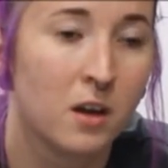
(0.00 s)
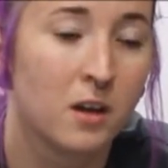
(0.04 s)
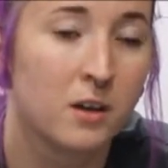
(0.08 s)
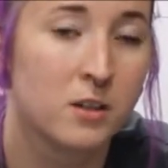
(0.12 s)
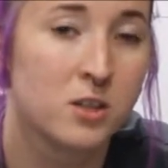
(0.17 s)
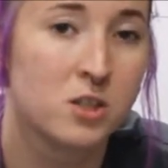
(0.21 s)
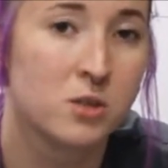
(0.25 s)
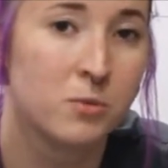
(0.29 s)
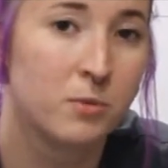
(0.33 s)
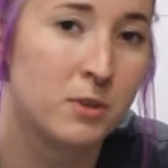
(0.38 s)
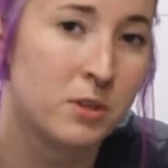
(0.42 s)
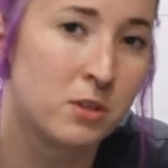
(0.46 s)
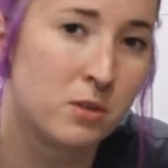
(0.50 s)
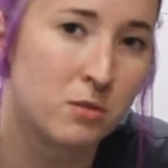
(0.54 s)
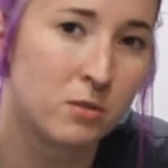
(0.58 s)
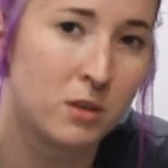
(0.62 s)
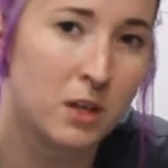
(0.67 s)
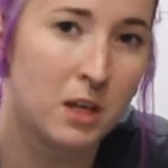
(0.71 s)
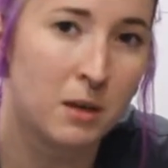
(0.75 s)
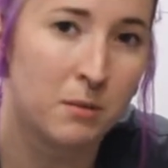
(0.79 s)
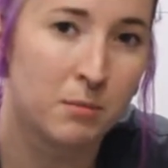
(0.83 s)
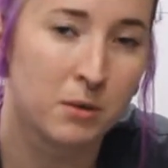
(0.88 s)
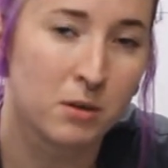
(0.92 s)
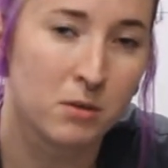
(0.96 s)
So we do
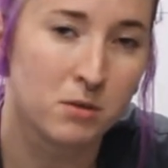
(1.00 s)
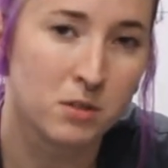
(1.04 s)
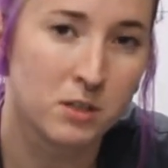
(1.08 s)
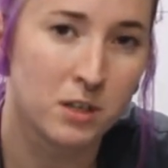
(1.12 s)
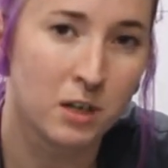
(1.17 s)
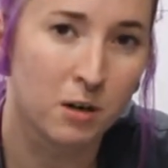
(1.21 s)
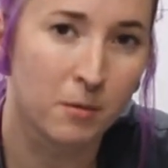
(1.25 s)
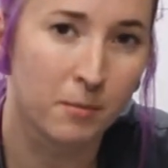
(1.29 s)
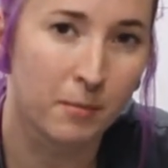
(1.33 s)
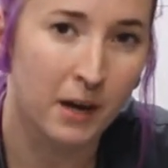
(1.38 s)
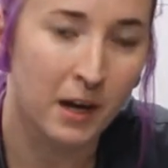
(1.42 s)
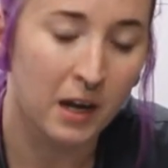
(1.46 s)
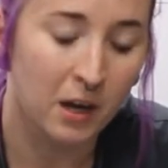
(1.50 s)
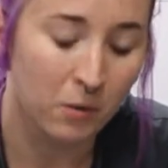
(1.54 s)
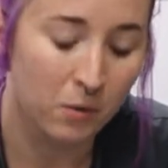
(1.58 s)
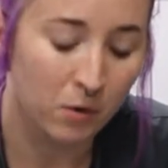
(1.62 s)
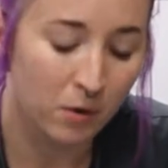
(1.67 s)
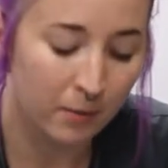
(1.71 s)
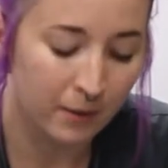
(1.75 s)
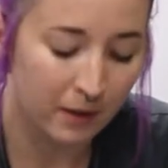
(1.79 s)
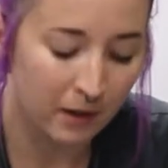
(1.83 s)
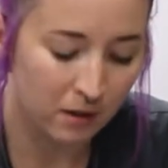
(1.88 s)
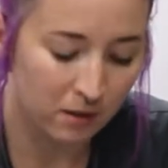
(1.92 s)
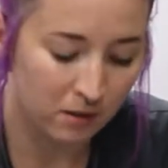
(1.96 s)
keep those nearby
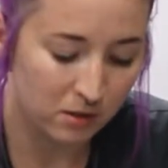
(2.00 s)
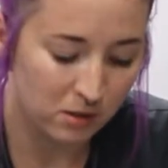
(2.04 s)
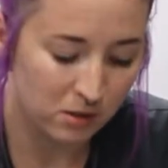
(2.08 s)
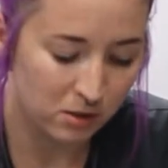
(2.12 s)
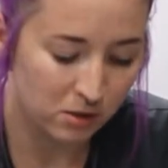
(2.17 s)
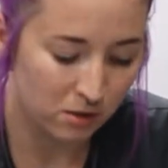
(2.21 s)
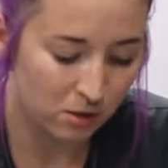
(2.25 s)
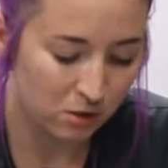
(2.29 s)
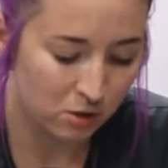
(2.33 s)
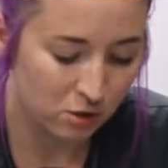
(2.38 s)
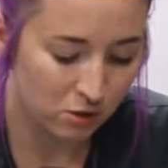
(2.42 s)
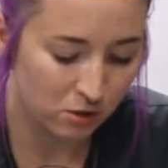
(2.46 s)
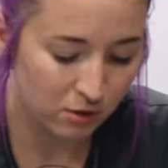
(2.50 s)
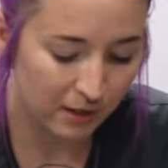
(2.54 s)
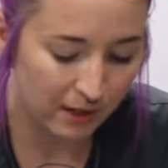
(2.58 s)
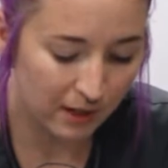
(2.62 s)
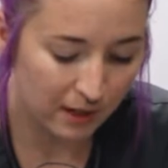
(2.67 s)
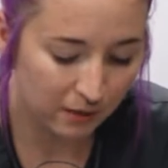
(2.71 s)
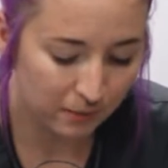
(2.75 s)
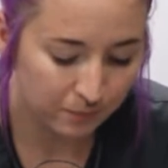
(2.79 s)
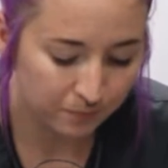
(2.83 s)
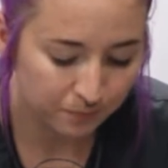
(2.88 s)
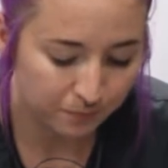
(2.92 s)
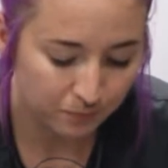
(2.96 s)
while we are in
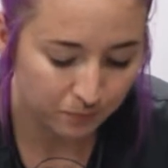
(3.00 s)
surgery.